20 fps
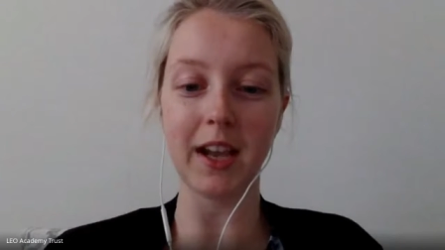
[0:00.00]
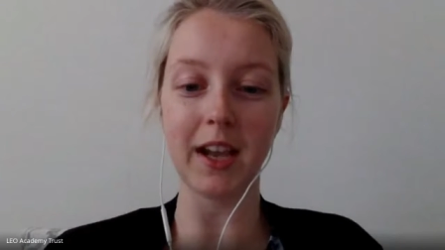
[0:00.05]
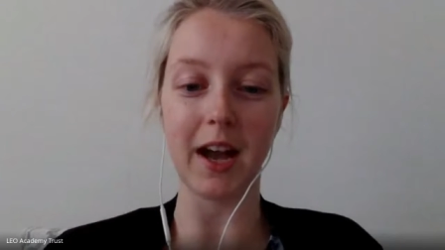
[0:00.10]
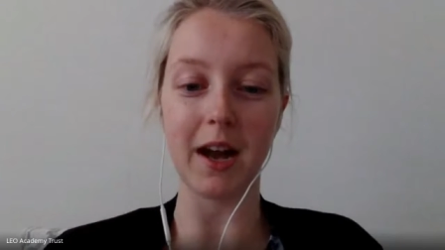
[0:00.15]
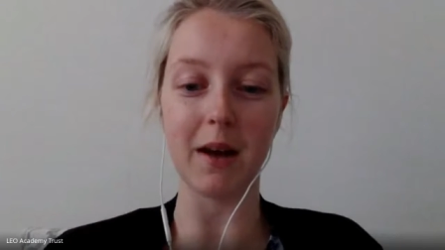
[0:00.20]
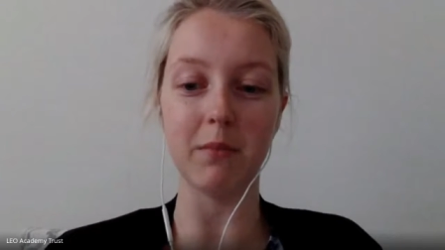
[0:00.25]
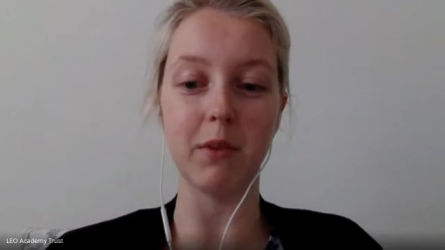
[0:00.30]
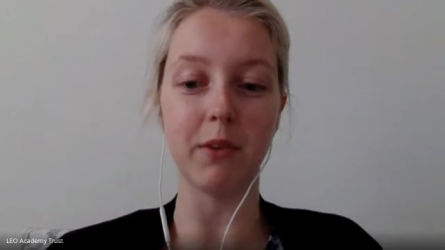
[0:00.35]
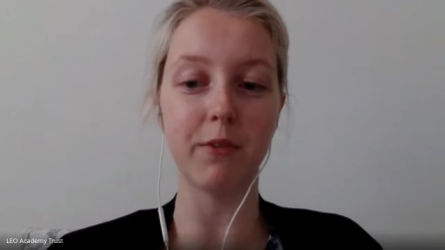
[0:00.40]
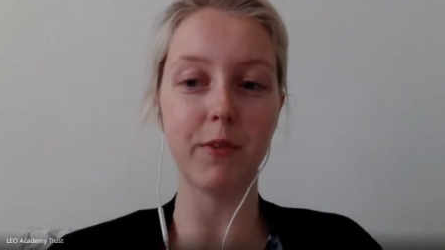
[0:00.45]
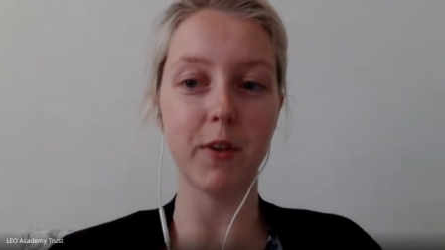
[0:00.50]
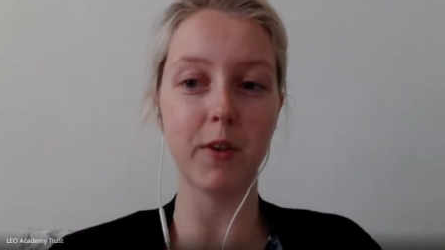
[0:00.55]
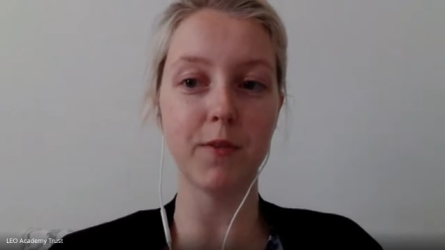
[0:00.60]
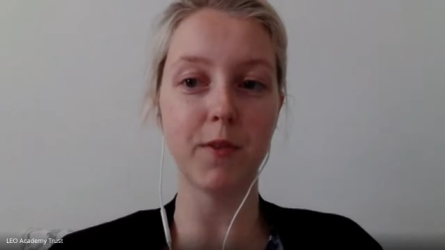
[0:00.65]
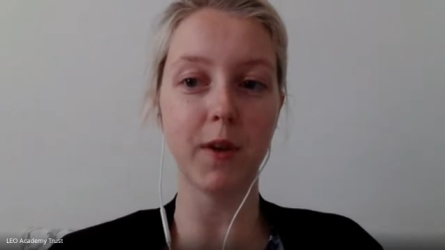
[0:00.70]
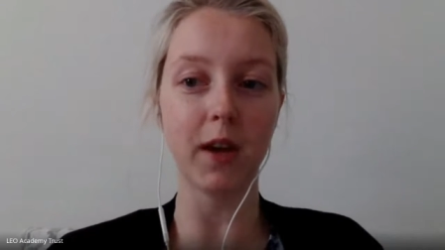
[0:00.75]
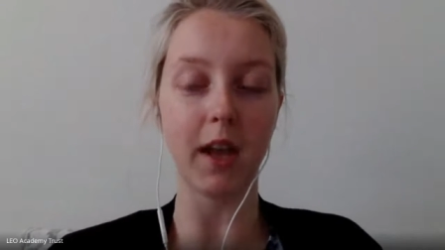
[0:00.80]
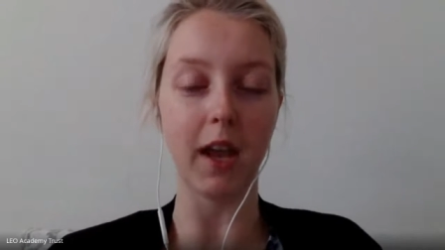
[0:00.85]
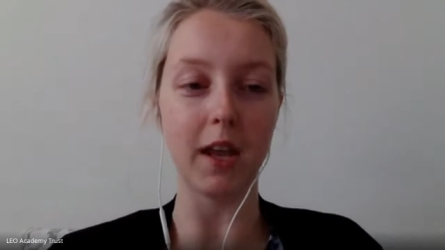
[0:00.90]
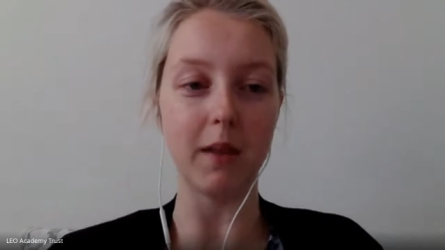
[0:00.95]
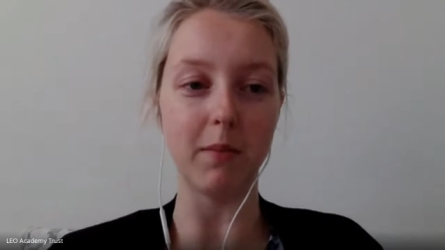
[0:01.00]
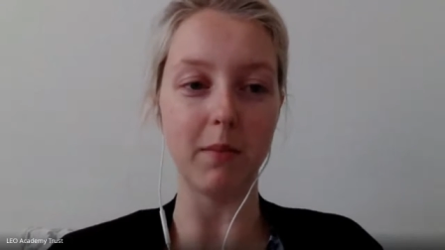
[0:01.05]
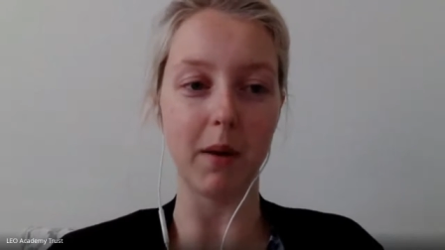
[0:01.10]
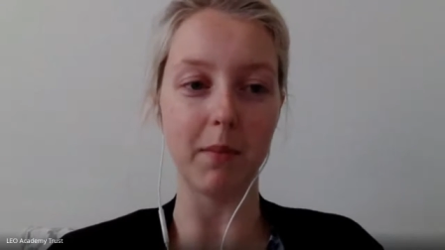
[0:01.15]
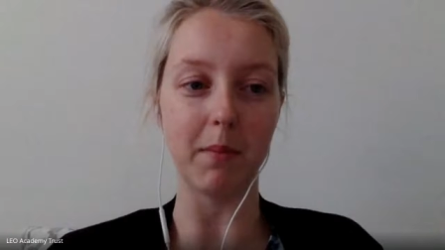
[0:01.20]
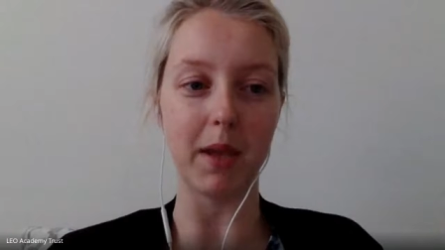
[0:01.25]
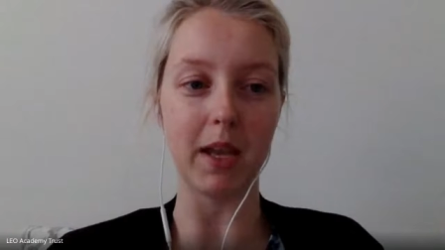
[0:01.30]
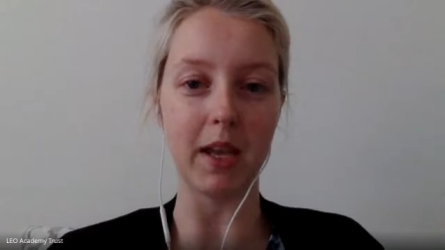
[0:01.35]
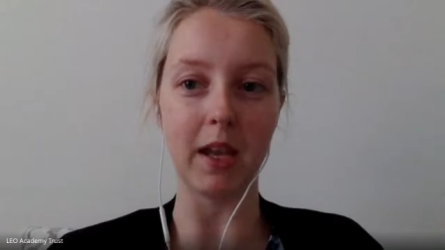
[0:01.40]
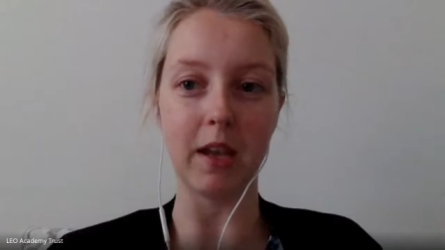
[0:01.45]
Um, feel free to email
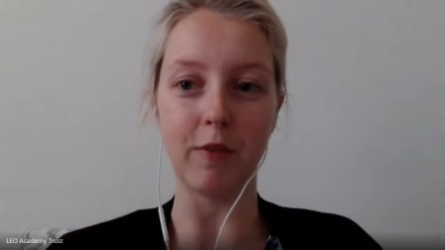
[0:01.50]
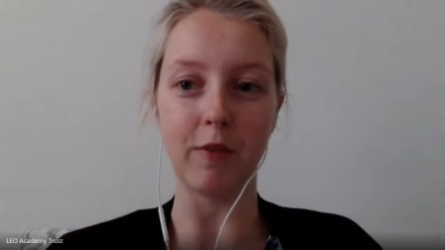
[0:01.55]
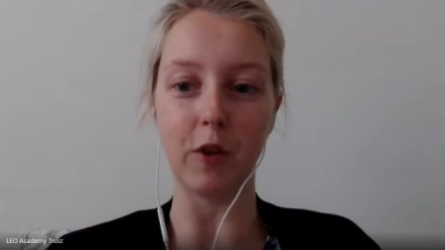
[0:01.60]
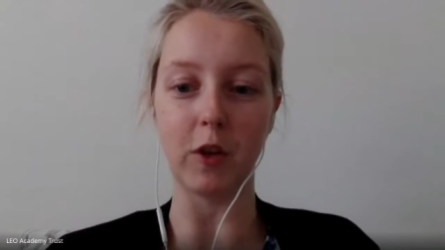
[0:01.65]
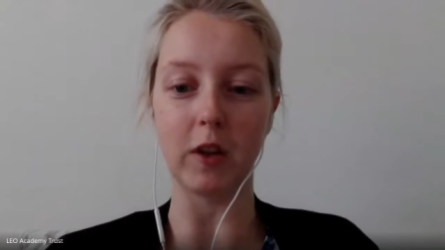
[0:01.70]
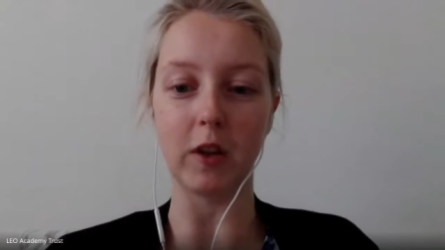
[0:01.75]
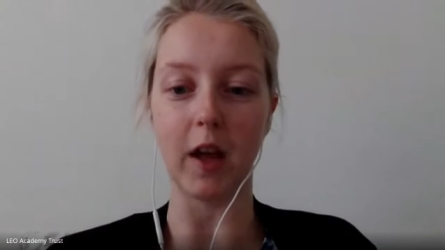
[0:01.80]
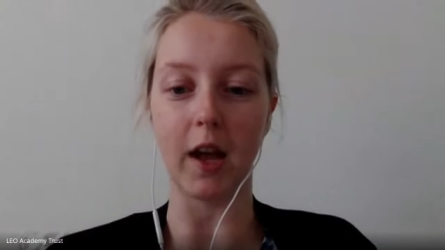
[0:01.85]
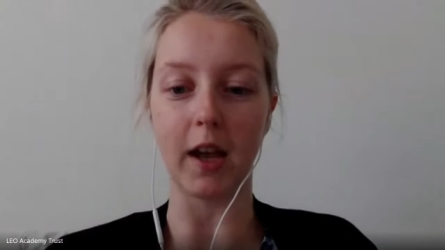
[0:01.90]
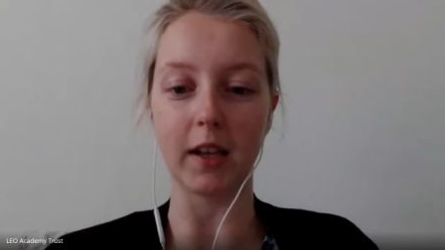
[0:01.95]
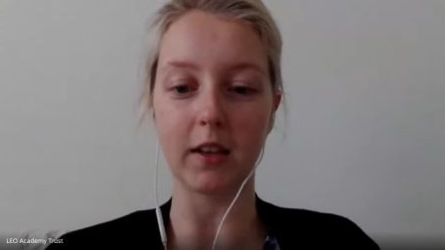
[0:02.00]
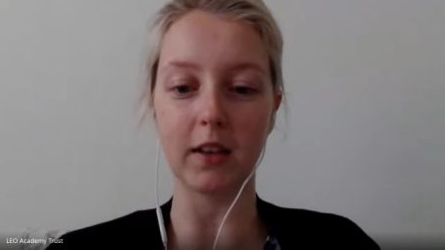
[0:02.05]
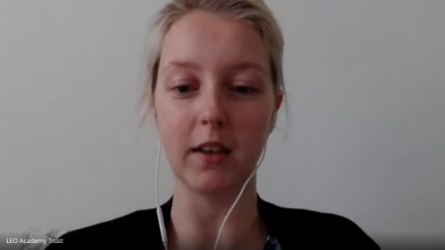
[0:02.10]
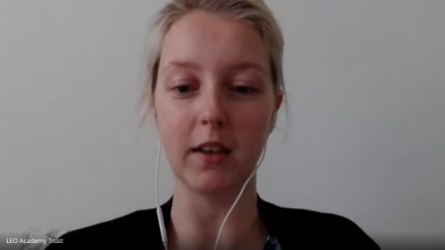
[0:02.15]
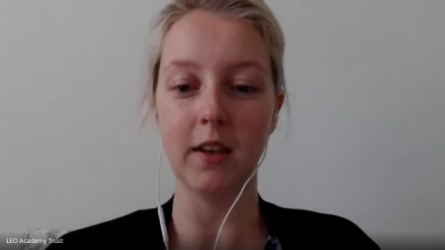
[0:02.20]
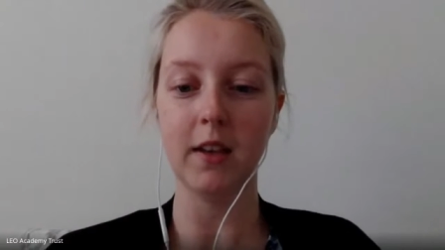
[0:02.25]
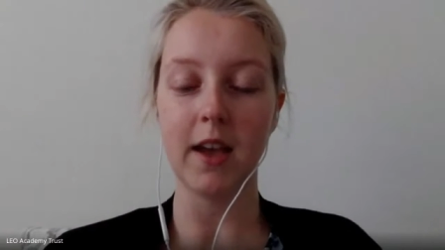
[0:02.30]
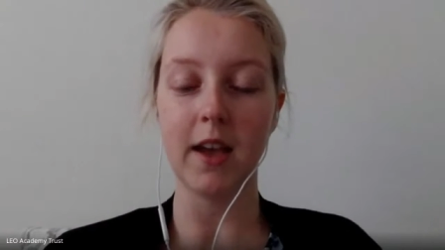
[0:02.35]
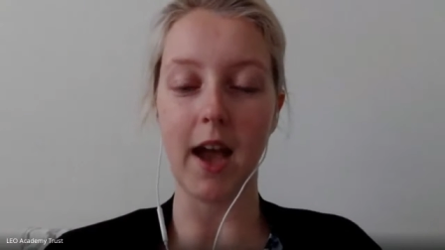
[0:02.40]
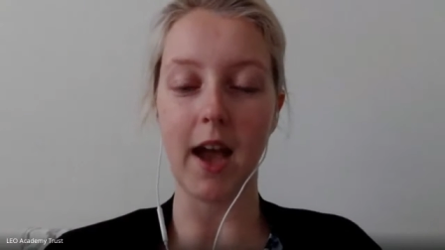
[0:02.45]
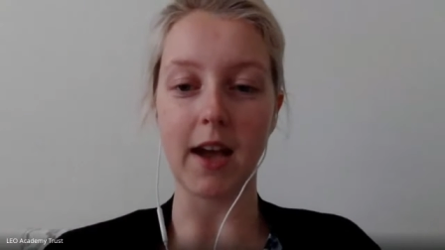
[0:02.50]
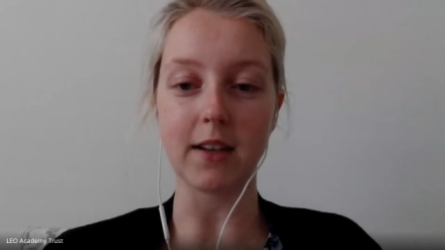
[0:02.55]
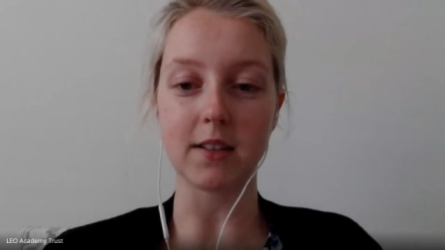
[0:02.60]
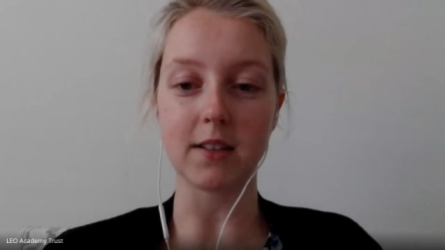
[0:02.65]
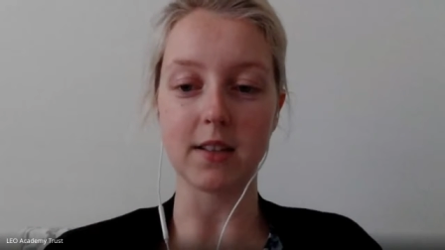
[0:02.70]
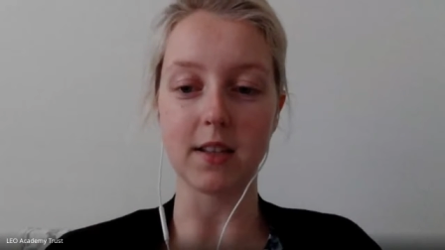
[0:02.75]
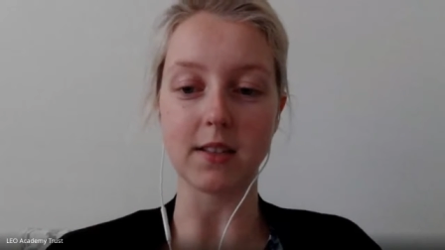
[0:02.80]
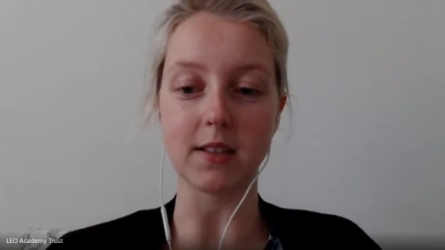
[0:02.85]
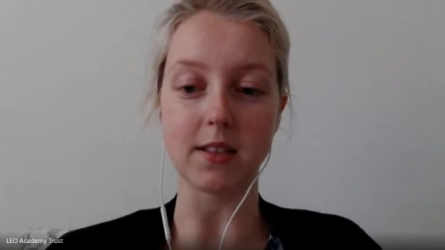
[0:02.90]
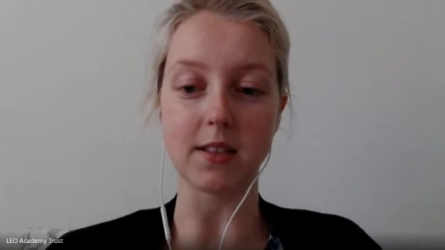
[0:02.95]
me if you'd like
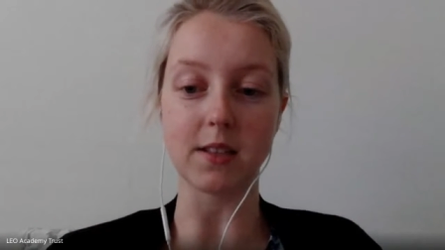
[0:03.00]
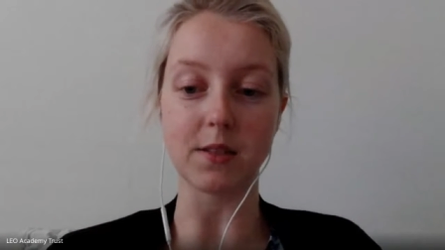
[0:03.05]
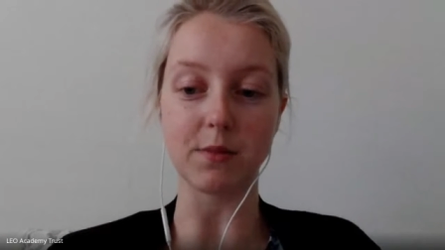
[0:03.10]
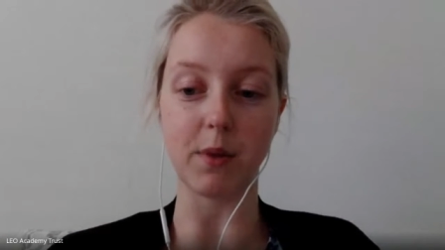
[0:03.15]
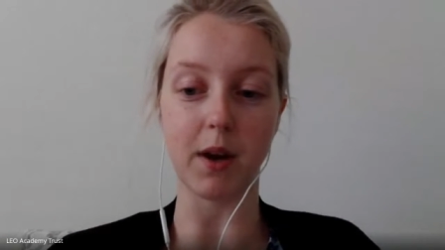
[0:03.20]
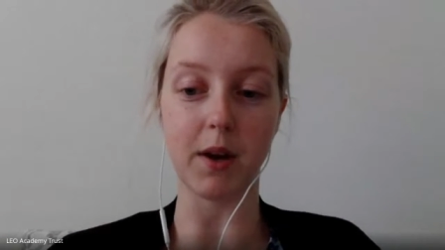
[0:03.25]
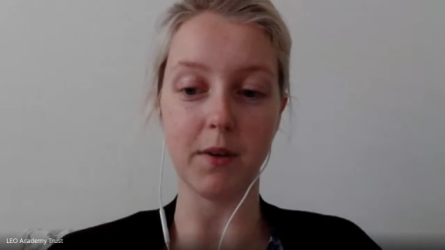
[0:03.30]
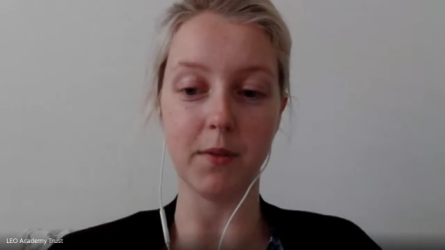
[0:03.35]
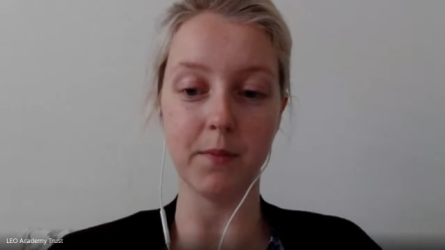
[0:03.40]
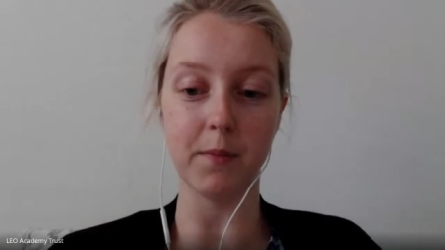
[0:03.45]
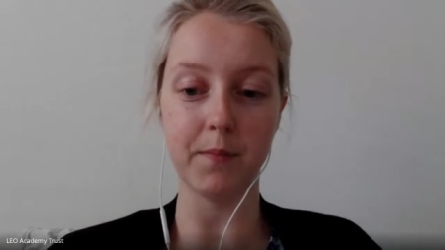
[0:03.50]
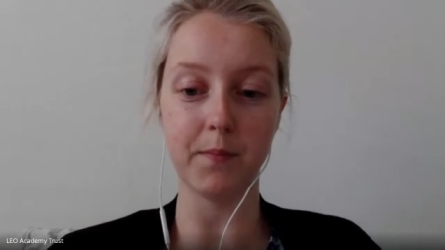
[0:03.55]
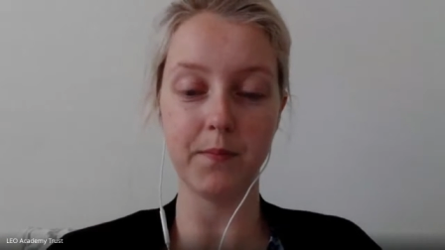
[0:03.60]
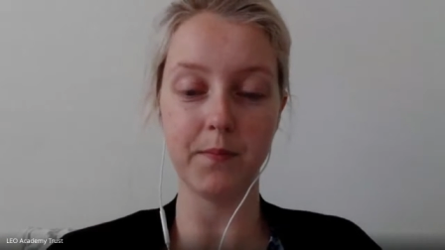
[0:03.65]
access as well.